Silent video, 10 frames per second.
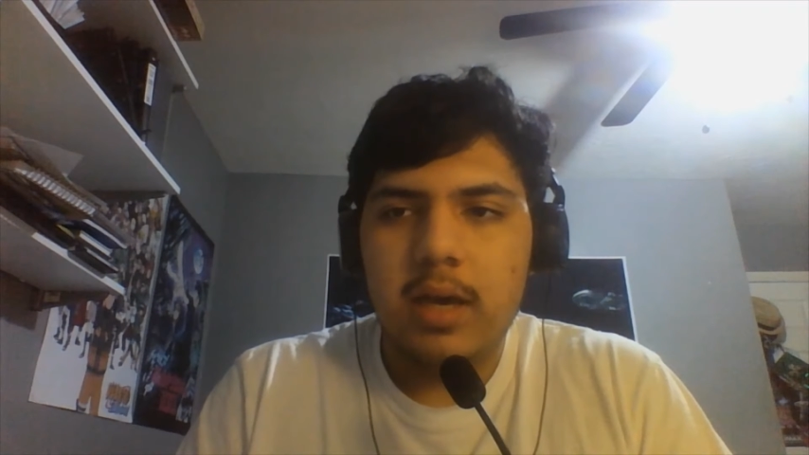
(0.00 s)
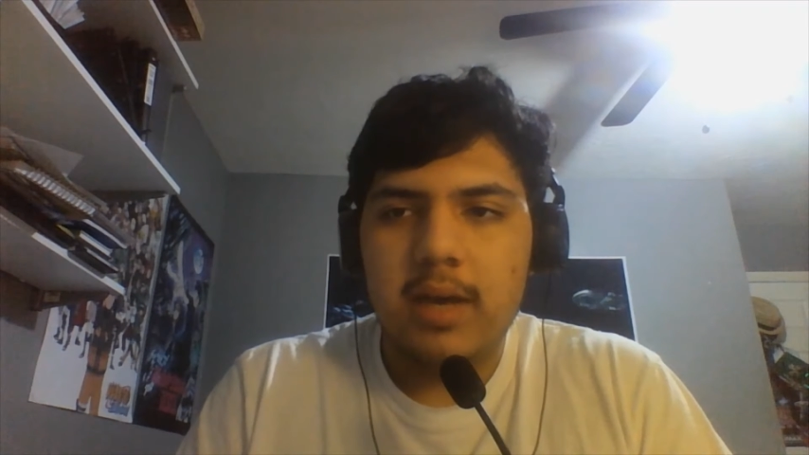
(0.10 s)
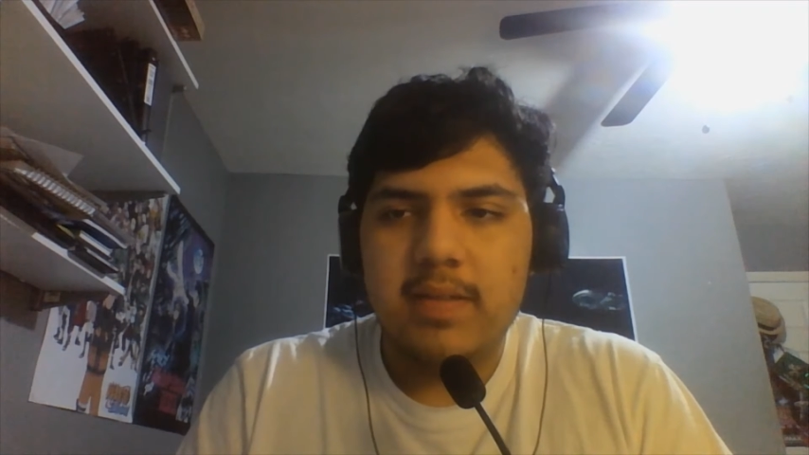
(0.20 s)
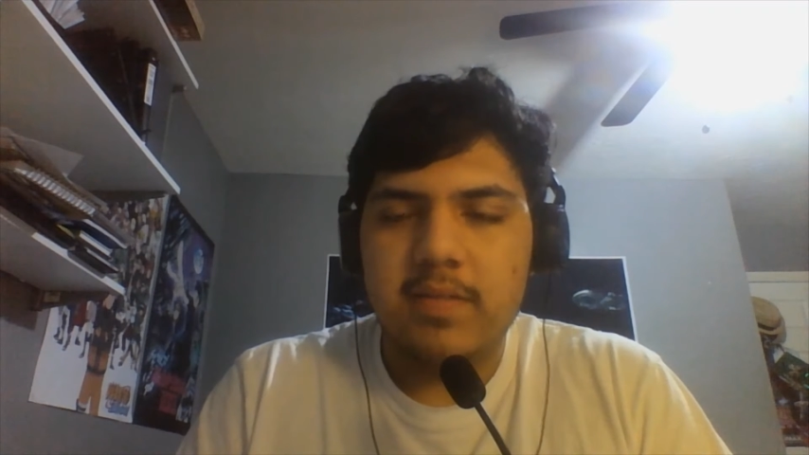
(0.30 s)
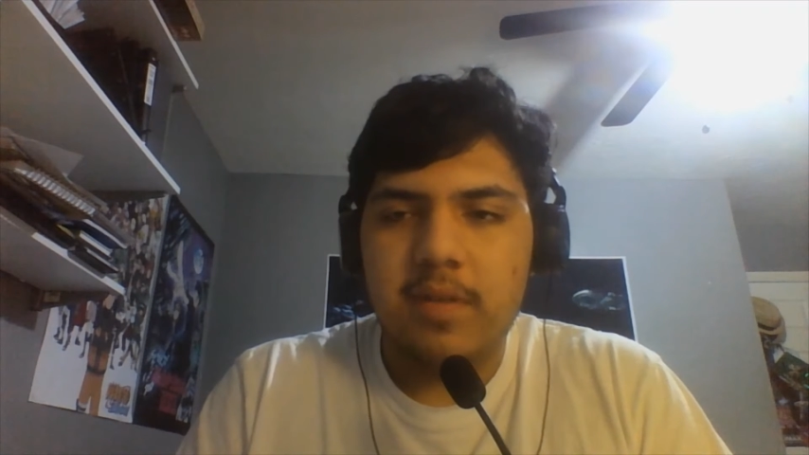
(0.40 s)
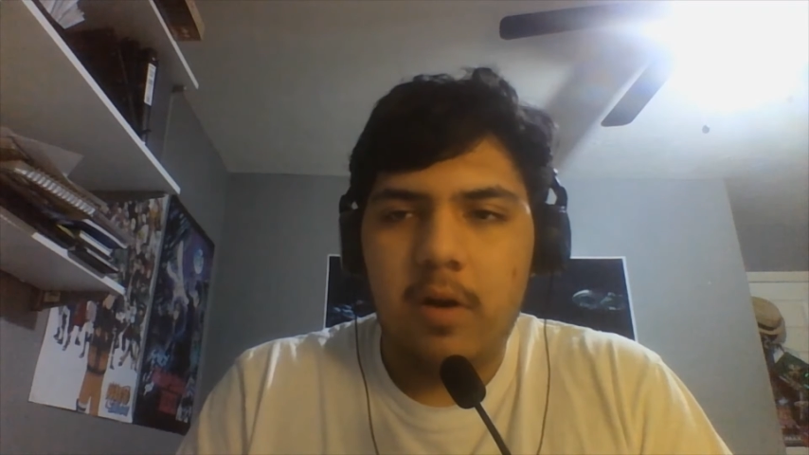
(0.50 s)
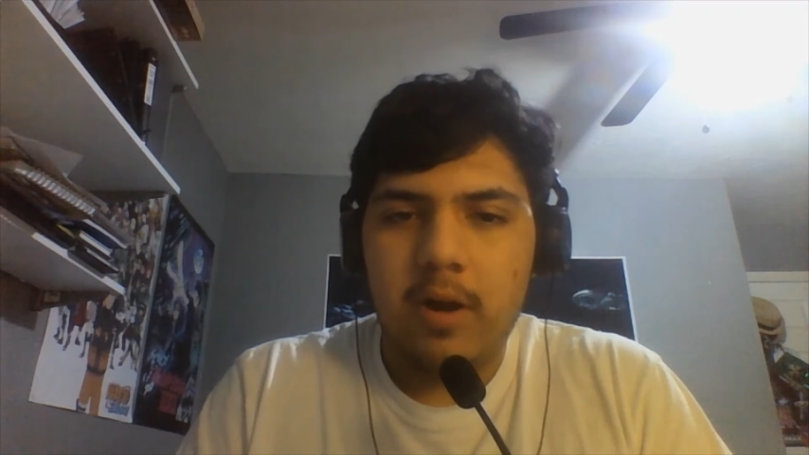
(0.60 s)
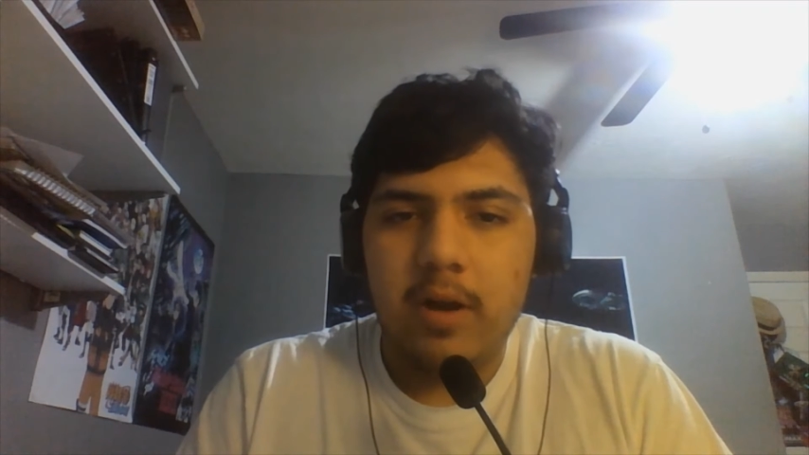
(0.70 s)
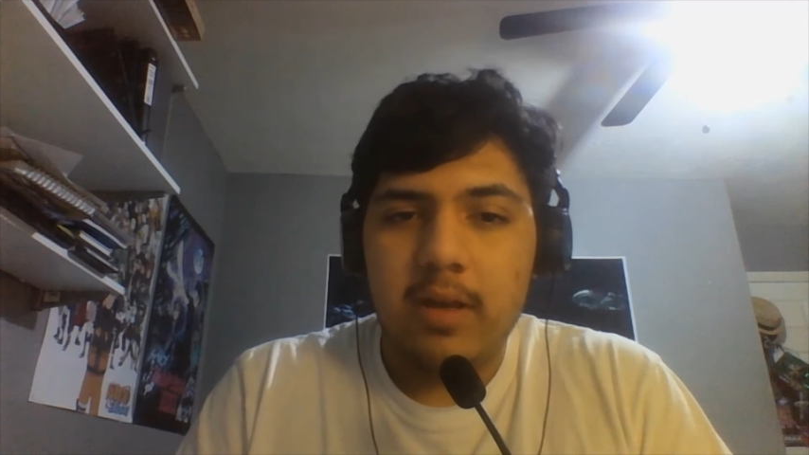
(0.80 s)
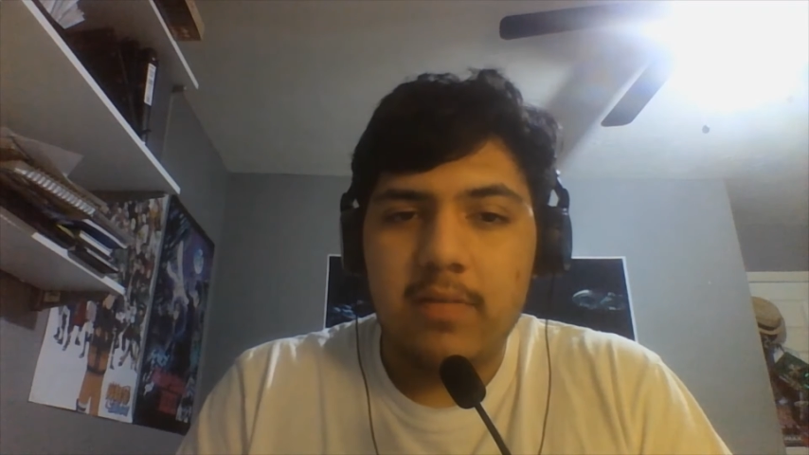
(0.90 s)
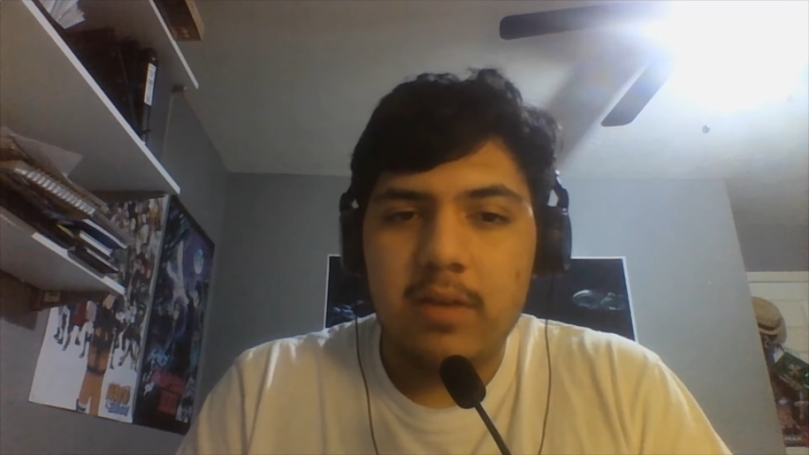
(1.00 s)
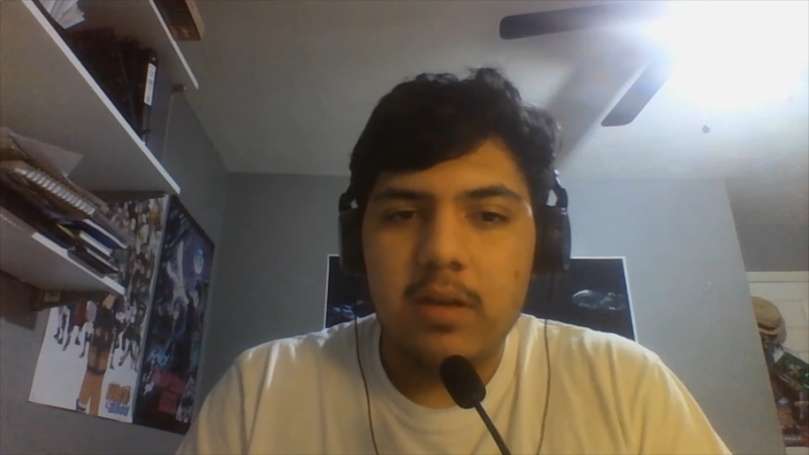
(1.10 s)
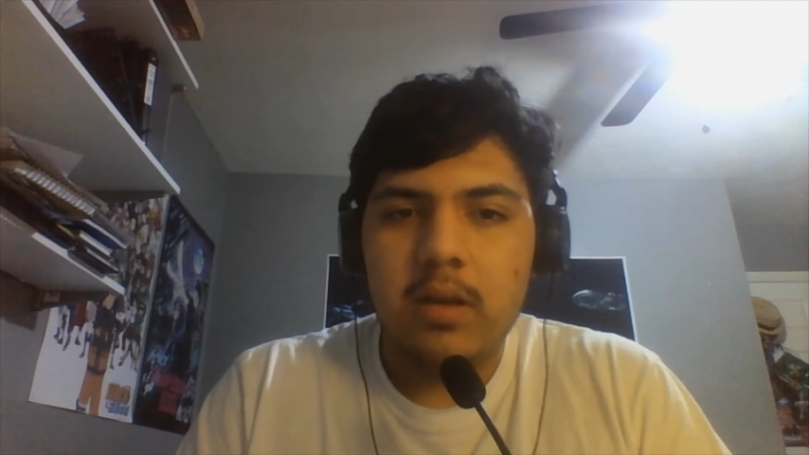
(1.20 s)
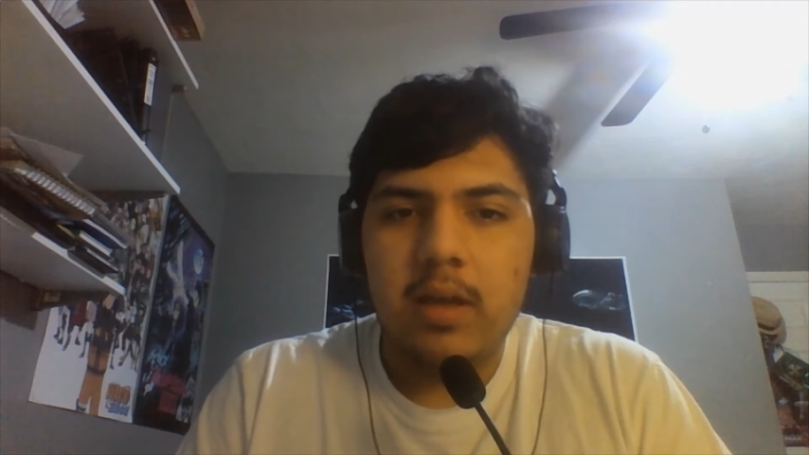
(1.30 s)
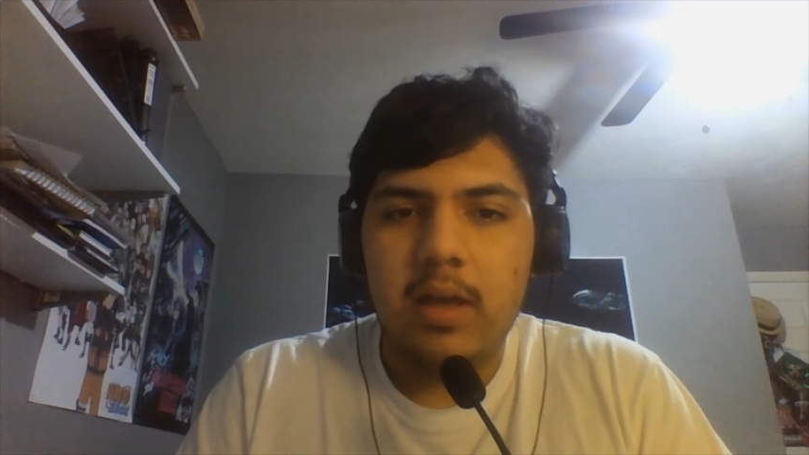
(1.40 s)
It's very
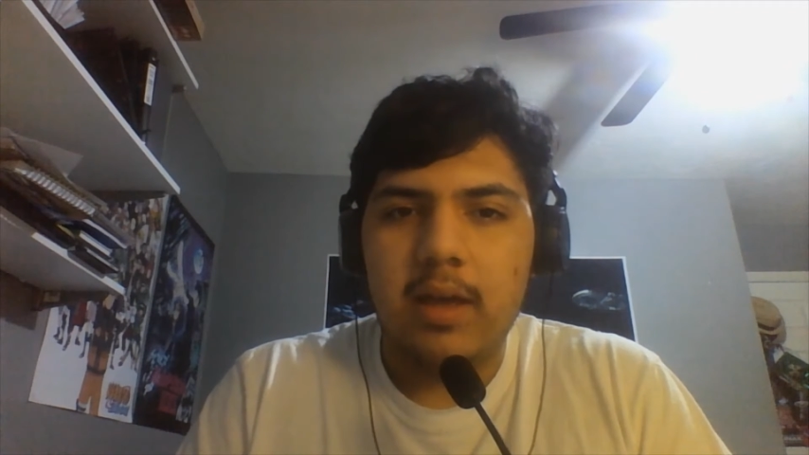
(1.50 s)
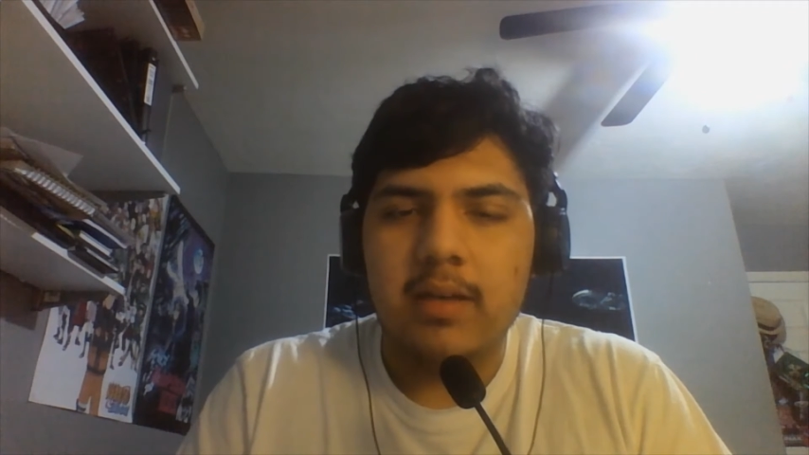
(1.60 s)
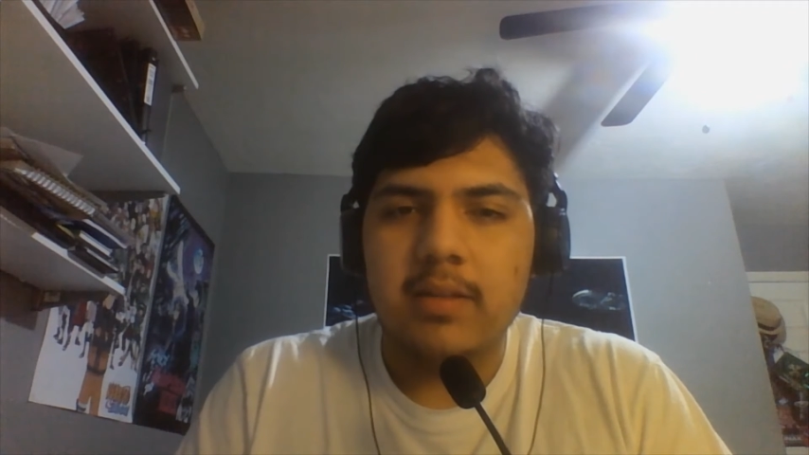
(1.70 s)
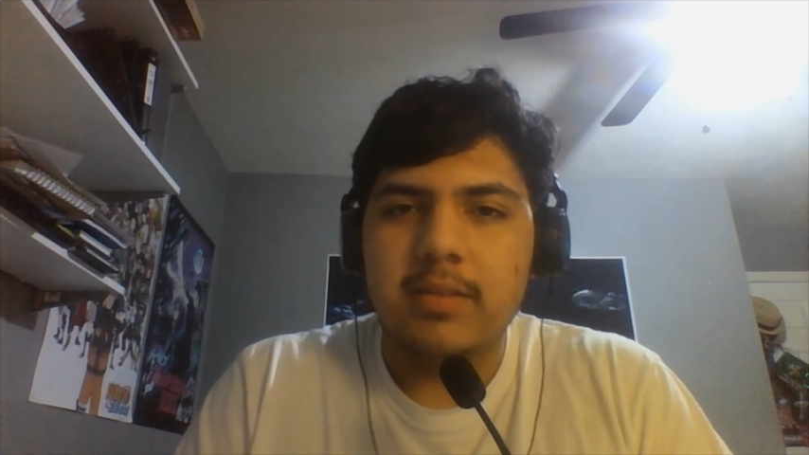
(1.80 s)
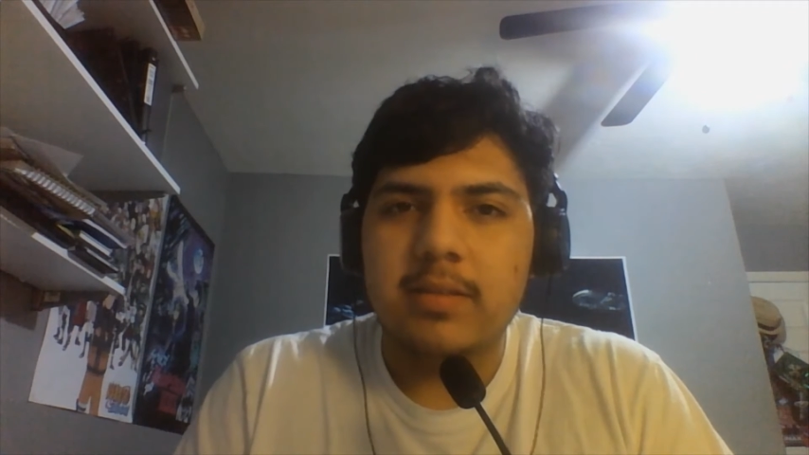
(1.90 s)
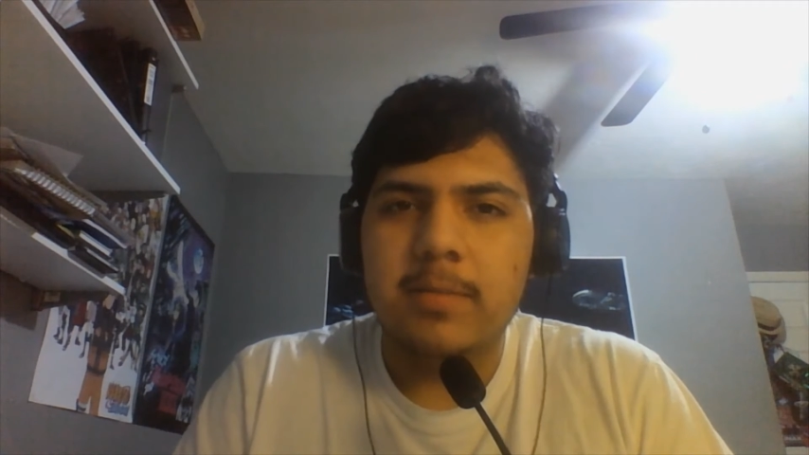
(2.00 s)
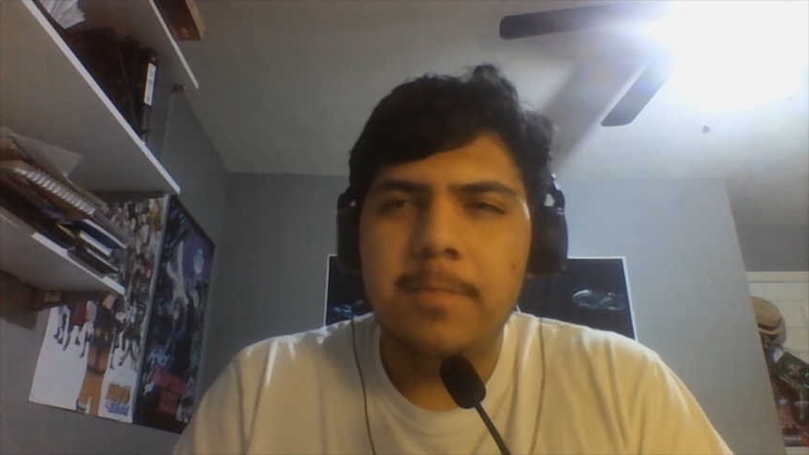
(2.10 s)
uneven, and